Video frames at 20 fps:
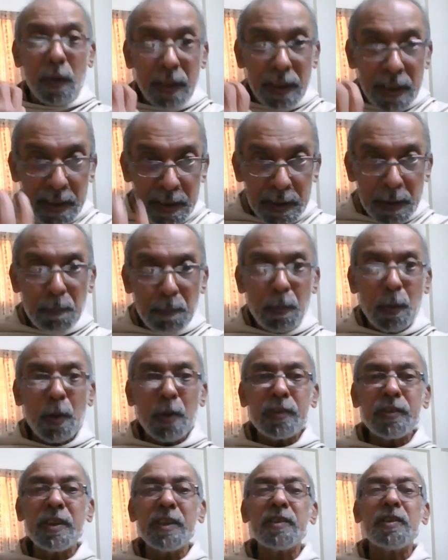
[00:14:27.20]
in the
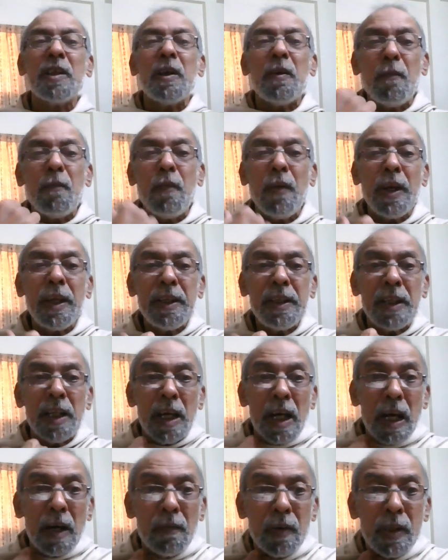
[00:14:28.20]
process, when
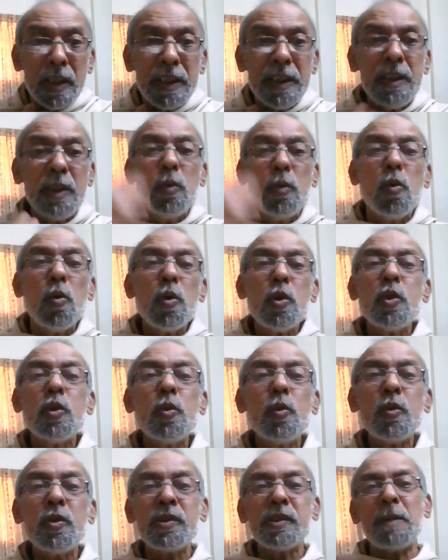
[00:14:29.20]
our ego
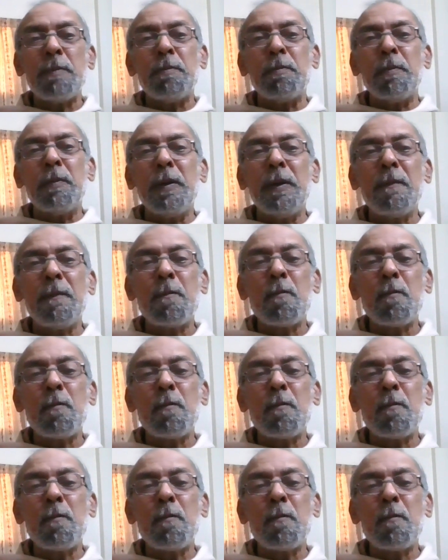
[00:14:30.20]
shoots up,